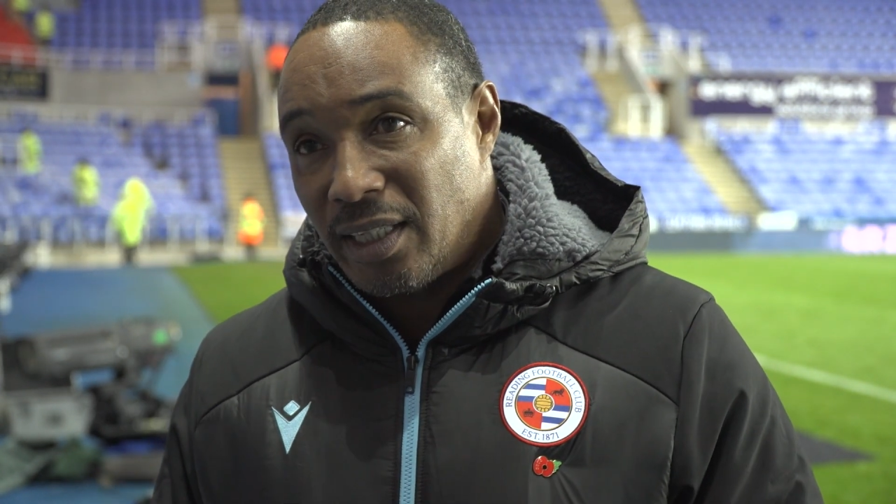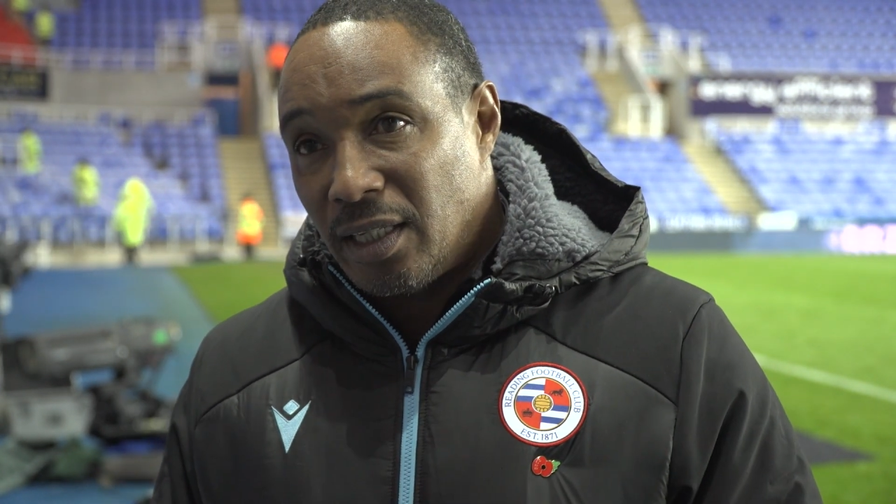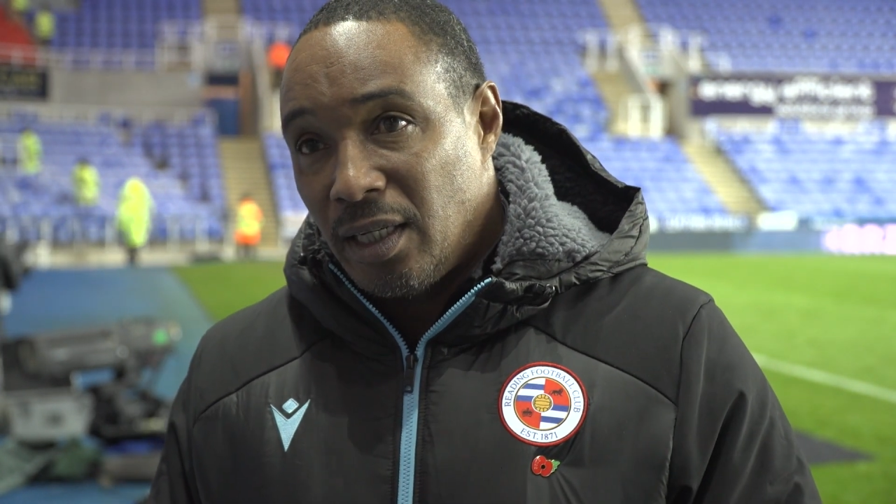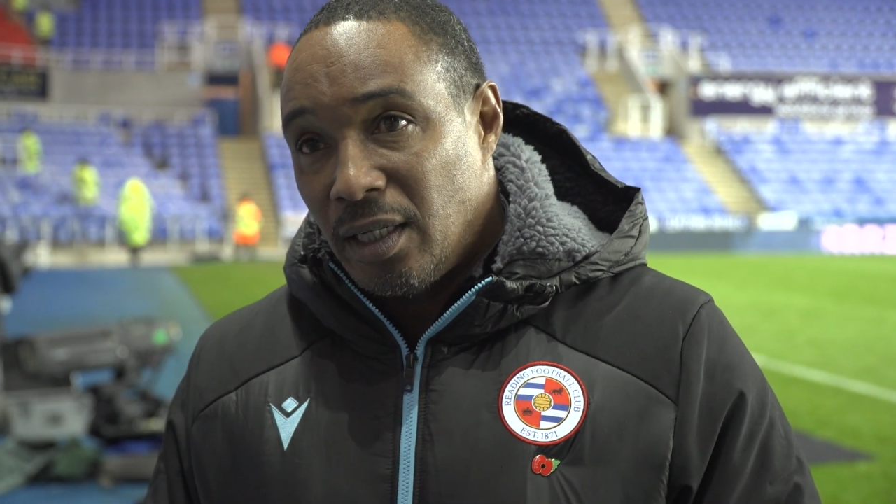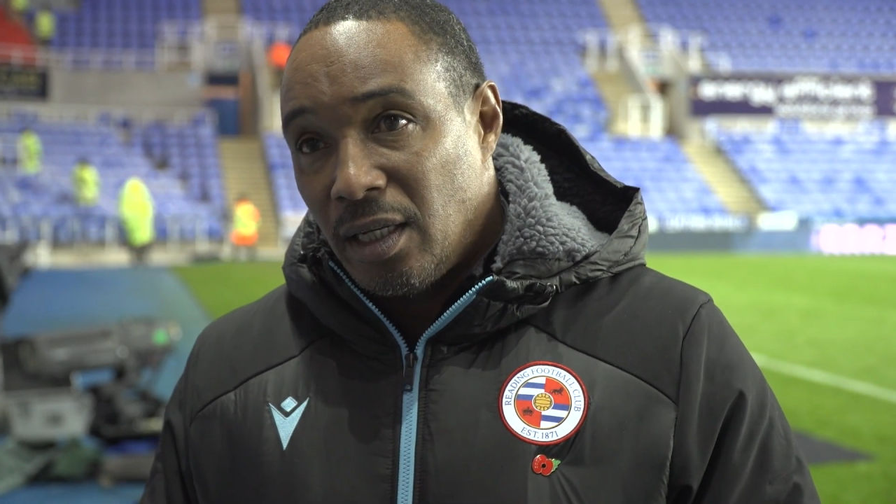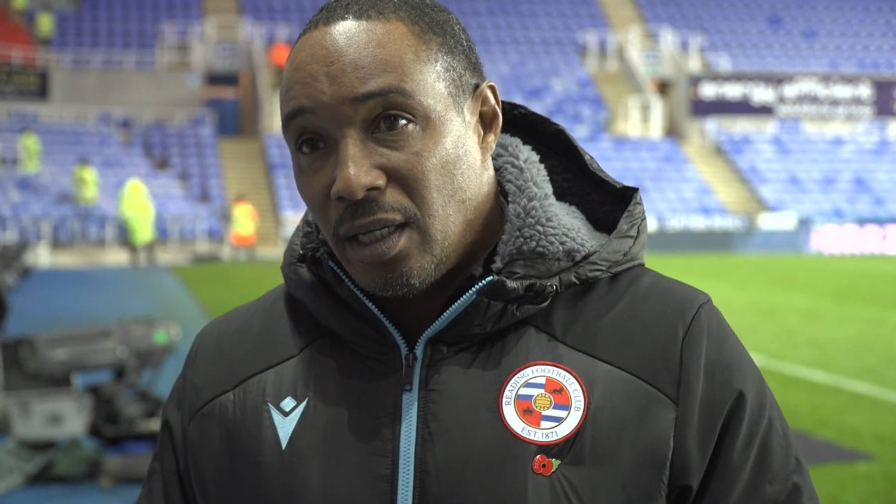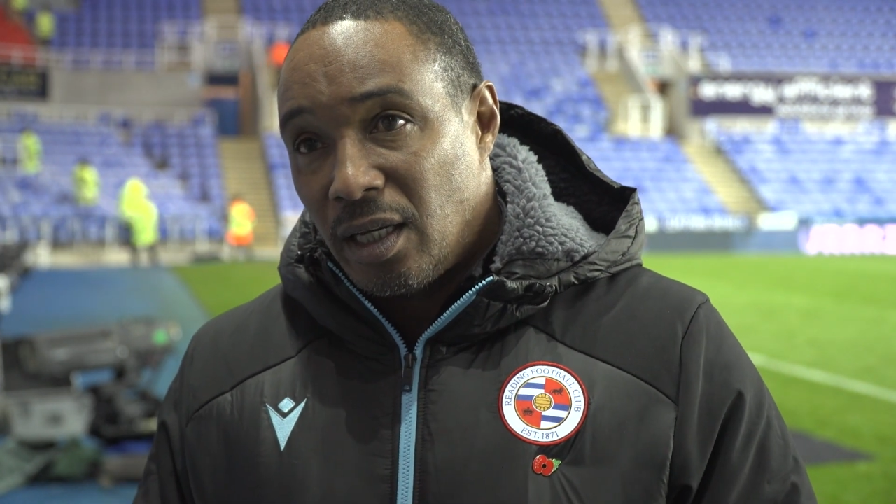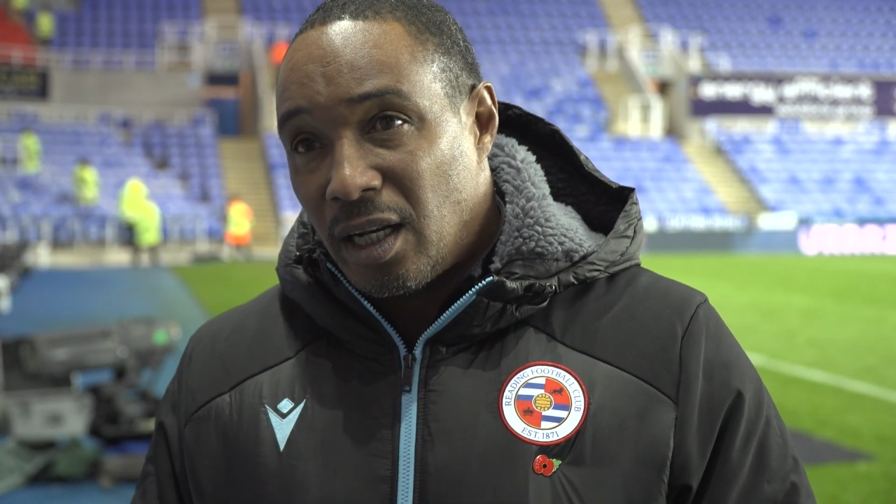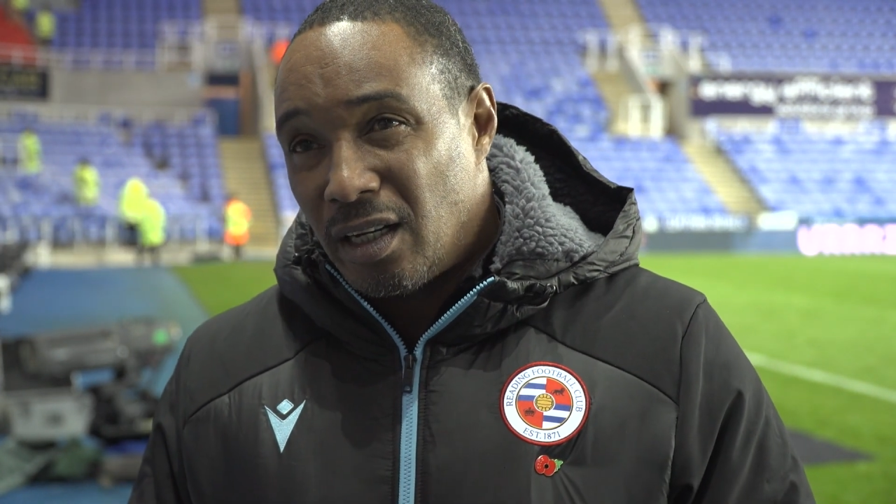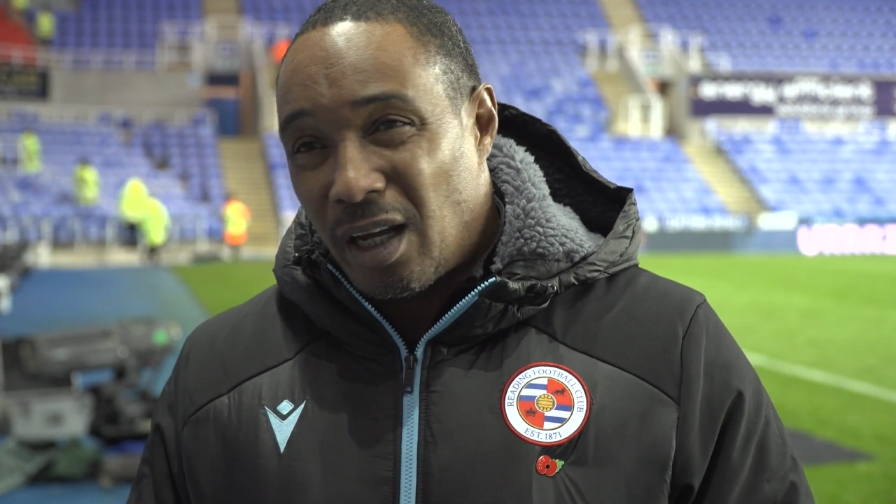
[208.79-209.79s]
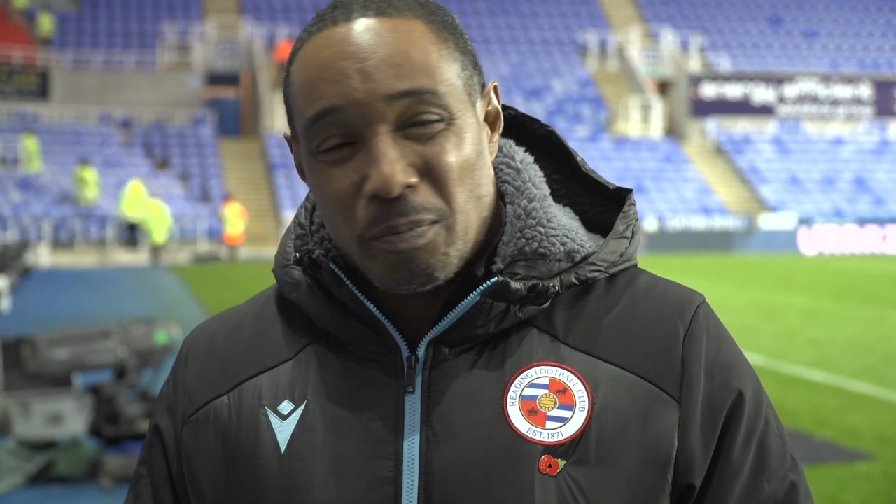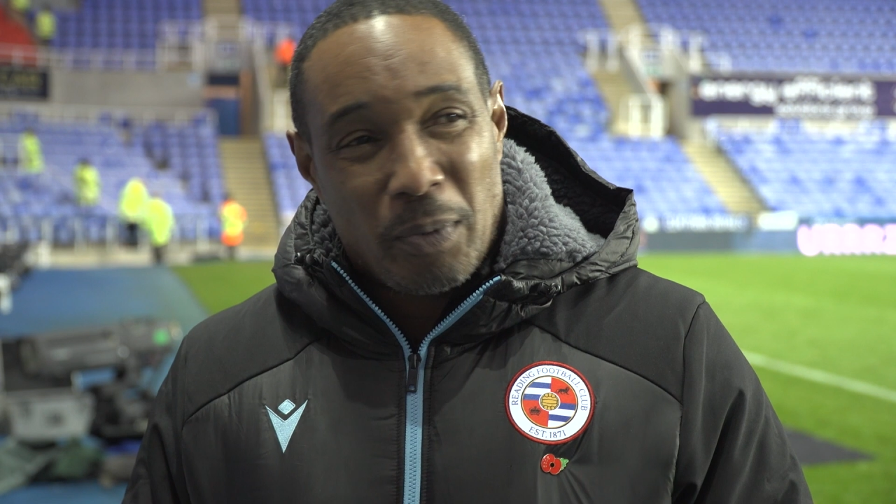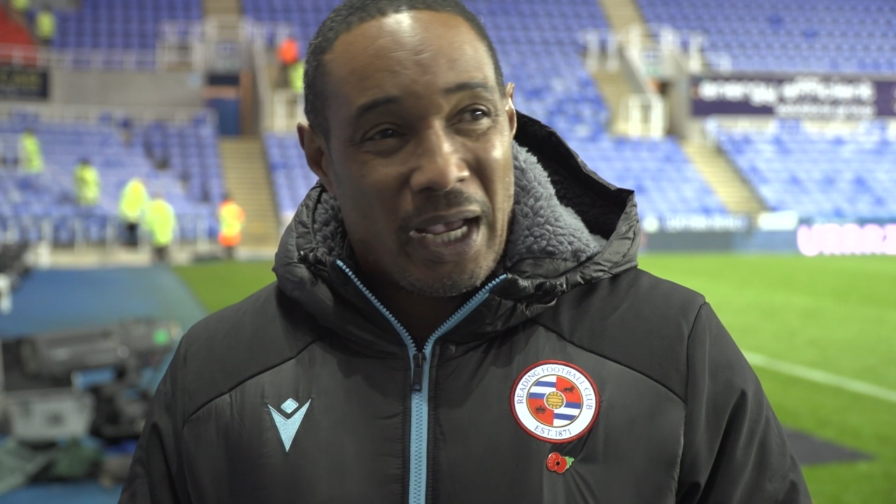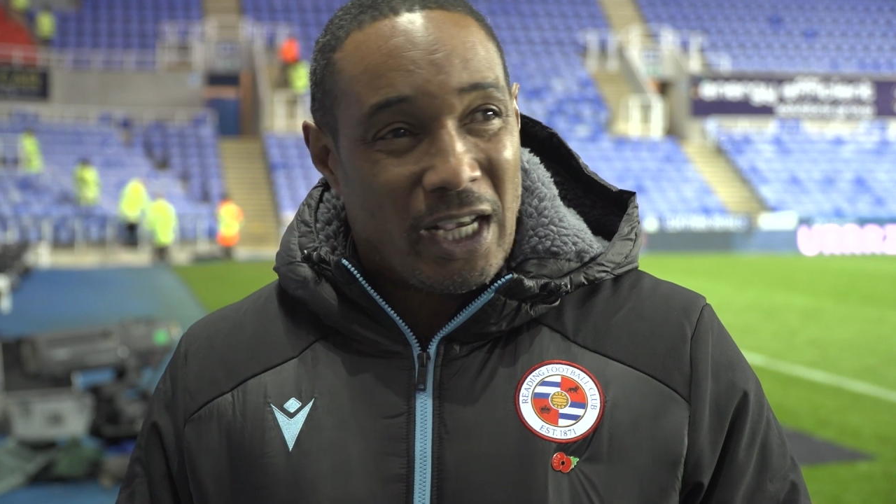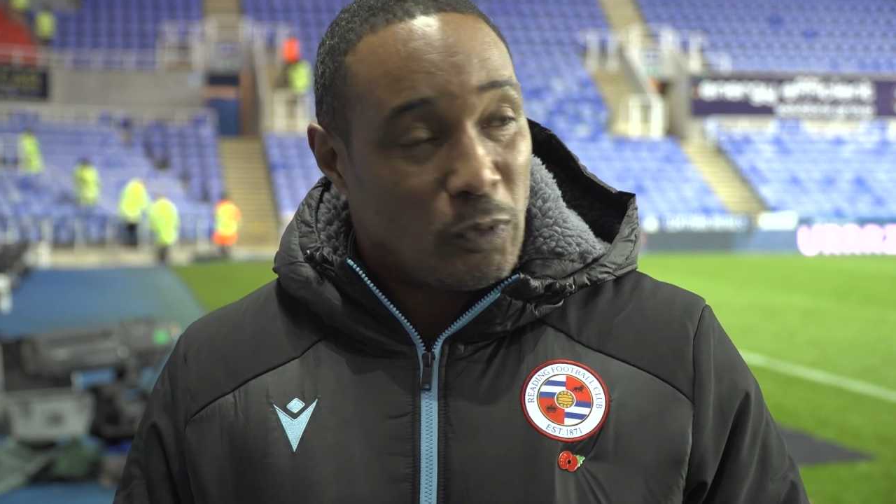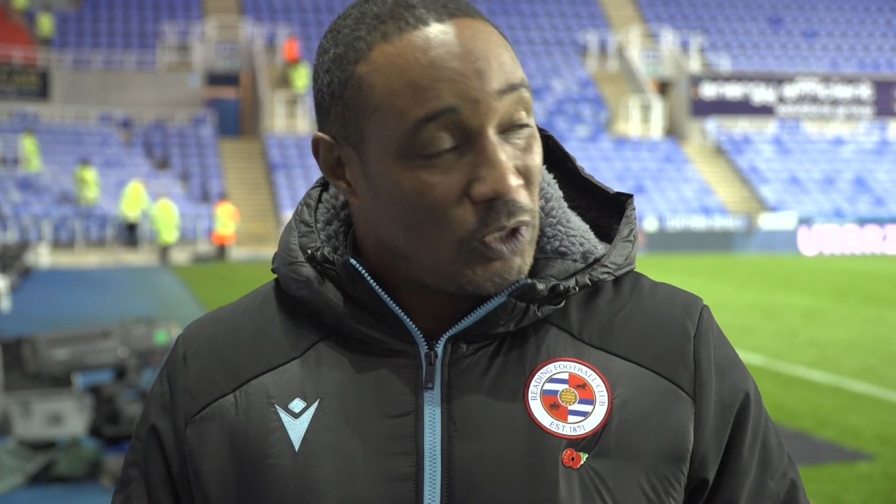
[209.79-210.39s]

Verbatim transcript: you know, no patterns.